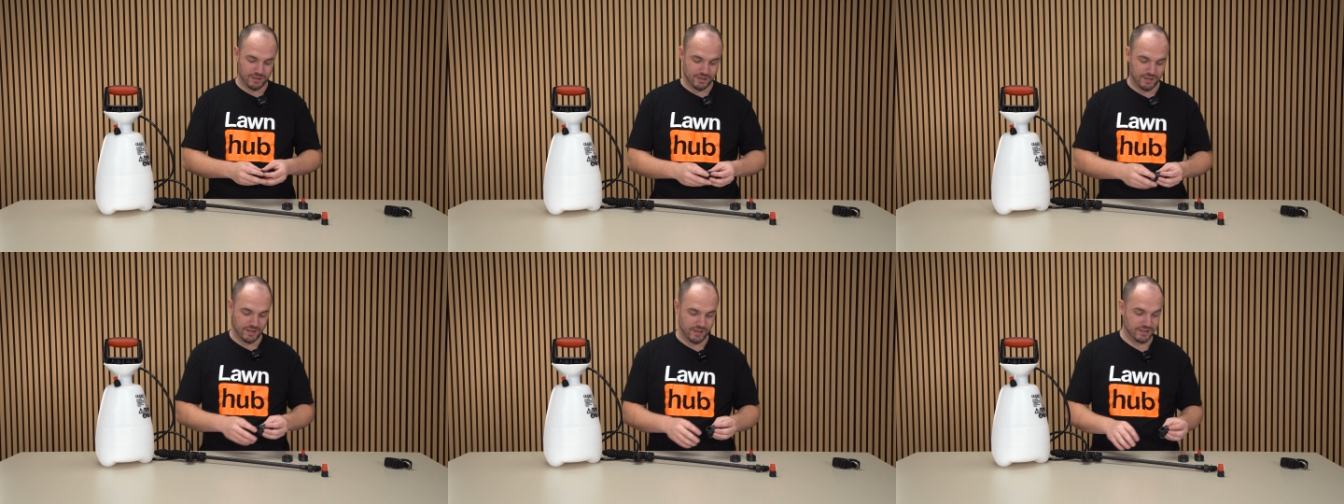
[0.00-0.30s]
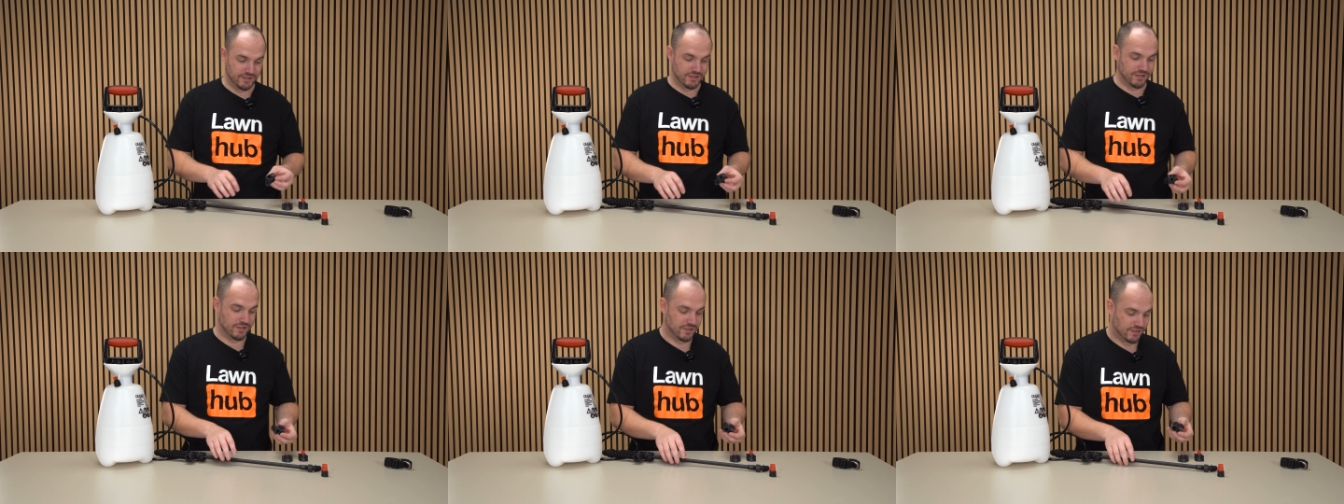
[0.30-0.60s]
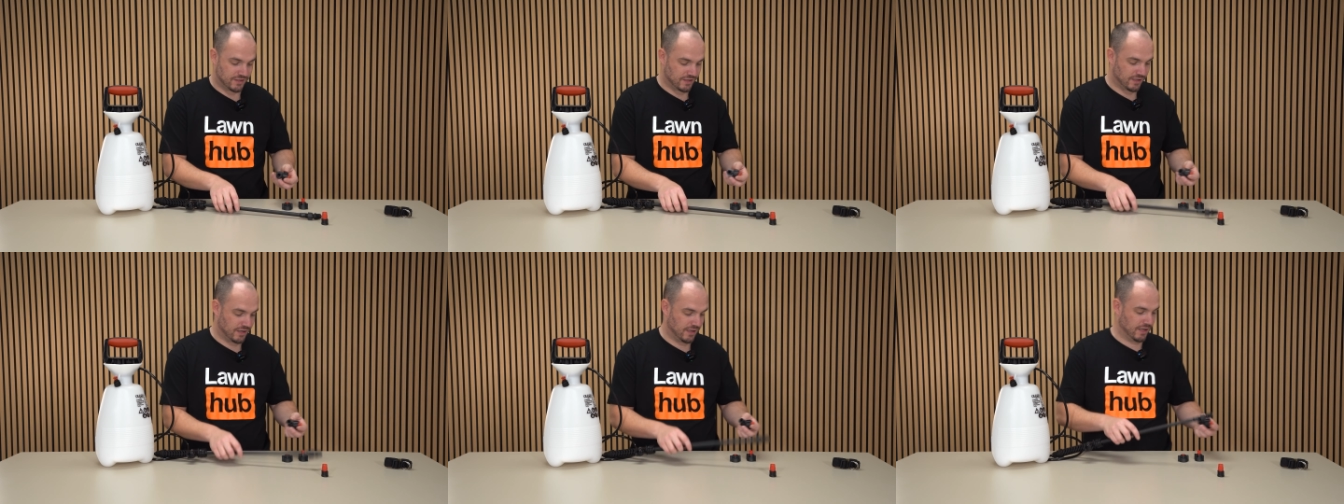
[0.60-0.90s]
this
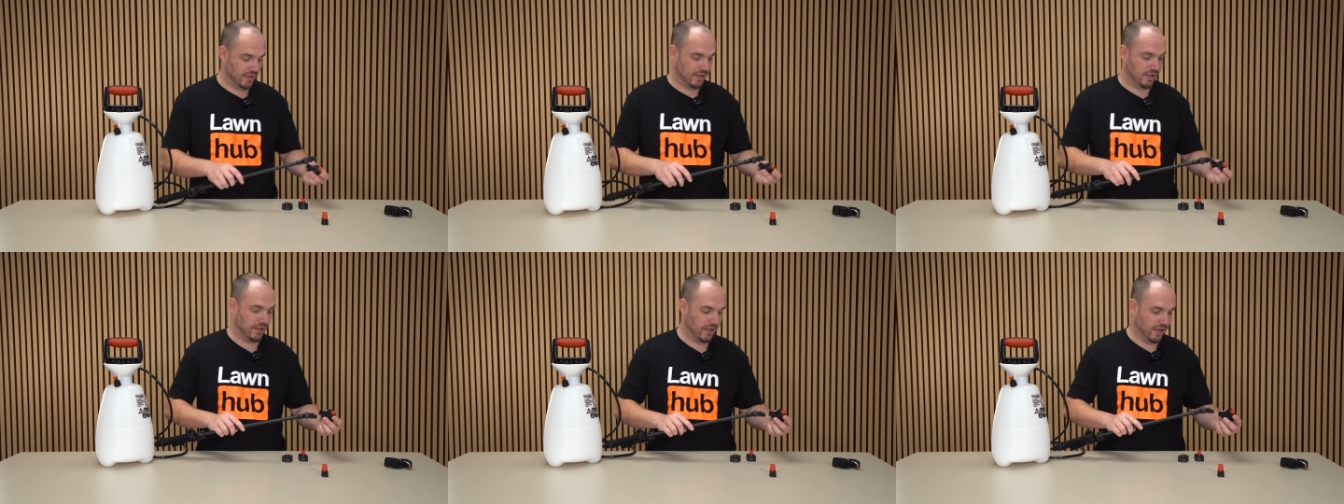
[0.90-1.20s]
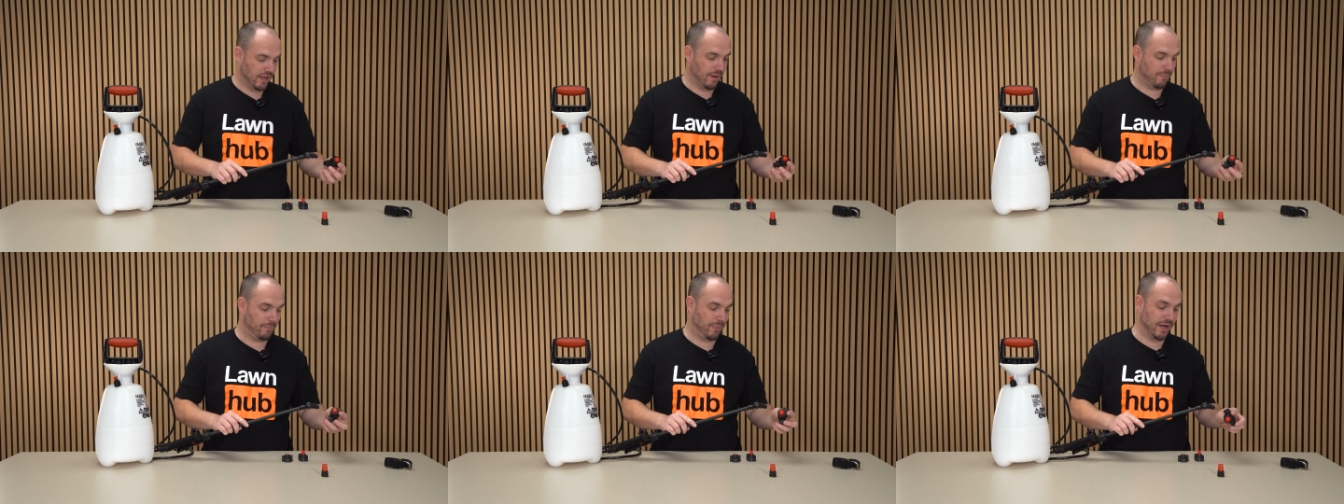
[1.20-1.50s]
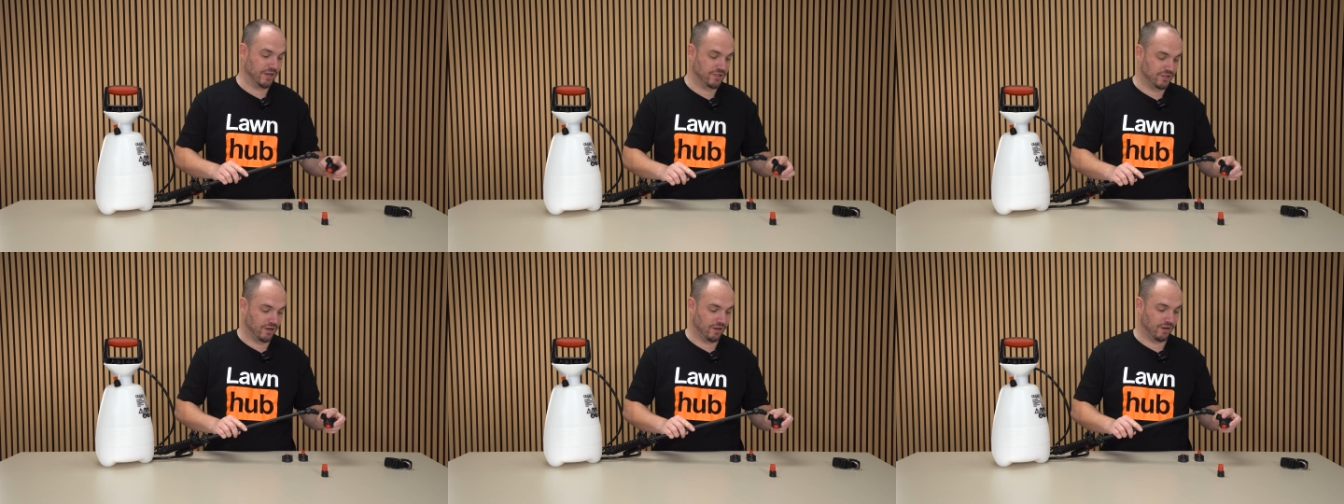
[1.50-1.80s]
is a
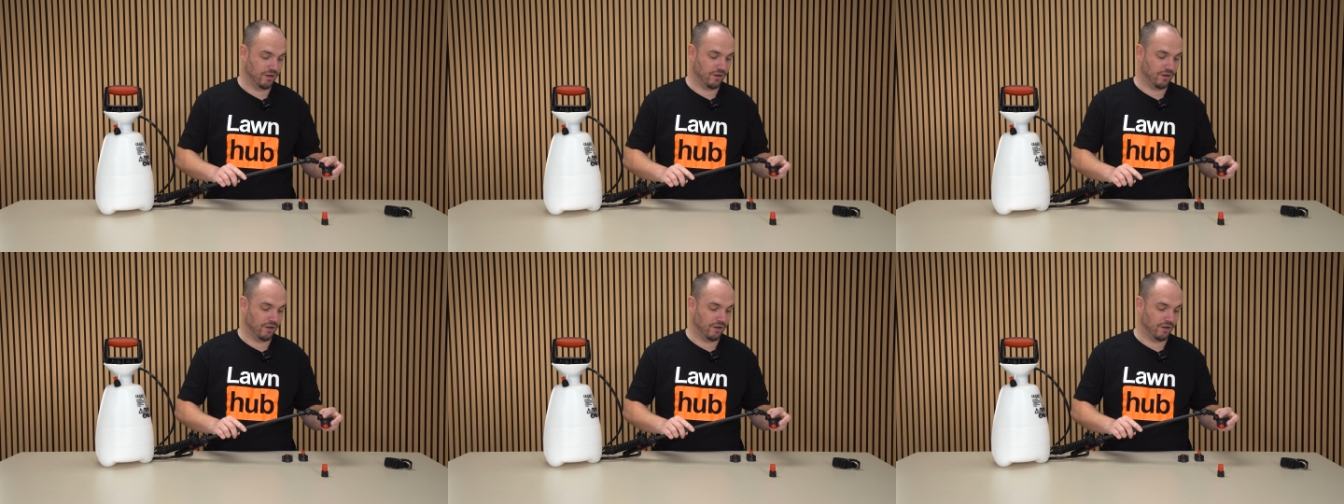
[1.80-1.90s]
budget